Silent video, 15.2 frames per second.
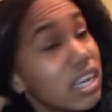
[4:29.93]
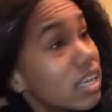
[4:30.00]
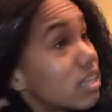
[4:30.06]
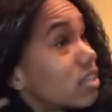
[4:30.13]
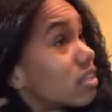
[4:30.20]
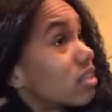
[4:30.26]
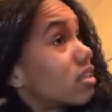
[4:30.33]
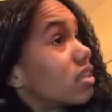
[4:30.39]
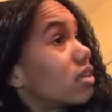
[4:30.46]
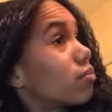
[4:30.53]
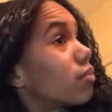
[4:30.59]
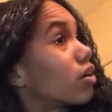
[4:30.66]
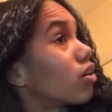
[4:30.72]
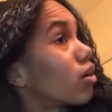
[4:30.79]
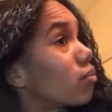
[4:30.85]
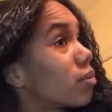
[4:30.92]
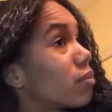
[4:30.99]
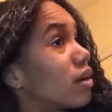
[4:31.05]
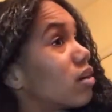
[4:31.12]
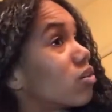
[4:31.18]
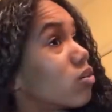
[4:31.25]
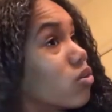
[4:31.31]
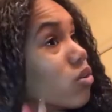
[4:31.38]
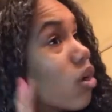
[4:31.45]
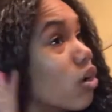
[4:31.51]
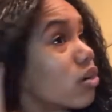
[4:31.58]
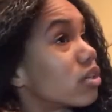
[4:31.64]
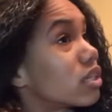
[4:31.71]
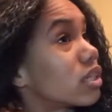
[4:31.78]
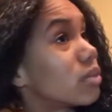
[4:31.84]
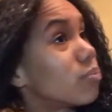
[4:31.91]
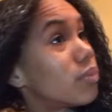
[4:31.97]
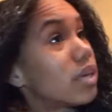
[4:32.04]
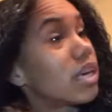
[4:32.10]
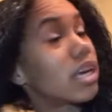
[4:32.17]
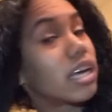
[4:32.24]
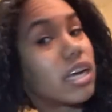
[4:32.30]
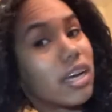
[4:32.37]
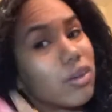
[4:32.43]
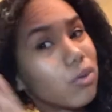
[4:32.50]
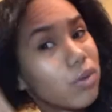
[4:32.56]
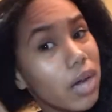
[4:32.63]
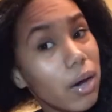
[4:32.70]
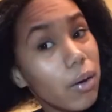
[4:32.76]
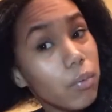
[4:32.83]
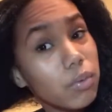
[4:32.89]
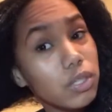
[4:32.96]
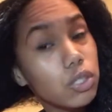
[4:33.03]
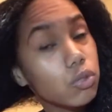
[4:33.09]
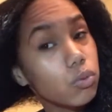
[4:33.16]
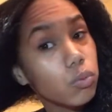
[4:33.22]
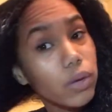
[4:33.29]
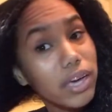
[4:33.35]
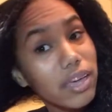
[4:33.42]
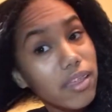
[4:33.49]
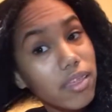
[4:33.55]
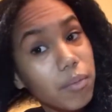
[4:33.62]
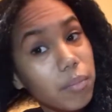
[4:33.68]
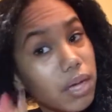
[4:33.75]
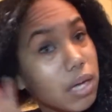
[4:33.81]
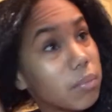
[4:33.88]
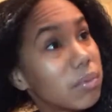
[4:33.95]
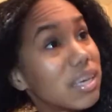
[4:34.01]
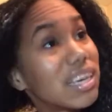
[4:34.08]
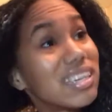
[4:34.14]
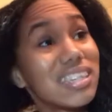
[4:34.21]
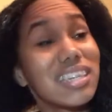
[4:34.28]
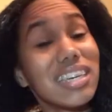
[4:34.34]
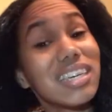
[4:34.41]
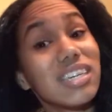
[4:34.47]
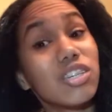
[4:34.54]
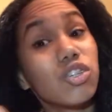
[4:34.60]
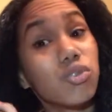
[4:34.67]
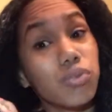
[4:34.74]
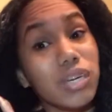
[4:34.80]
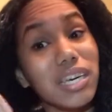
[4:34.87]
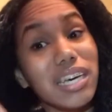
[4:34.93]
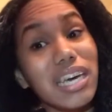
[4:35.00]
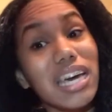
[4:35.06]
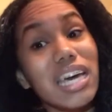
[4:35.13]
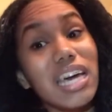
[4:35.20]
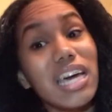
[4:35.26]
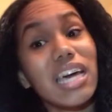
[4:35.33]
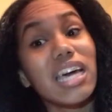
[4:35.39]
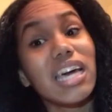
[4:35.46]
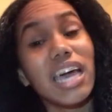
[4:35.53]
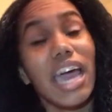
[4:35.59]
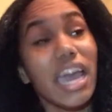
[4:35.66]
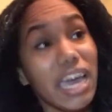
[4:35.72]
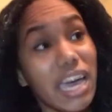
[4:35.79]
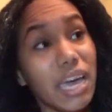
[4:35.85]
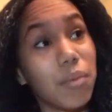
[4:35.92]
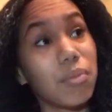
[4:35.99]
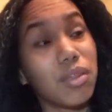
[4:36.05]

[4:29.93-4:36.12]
is asleep. My grandma and my uncle are sleeping, and I do not want to wake them up because it is 3 a.m.